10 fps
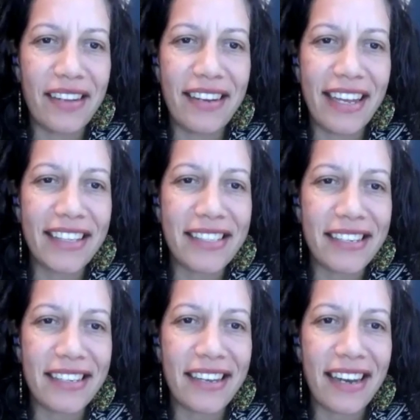links
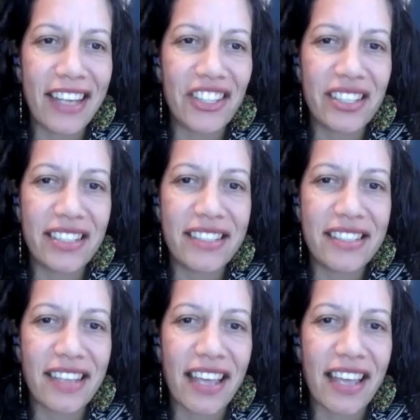and connections?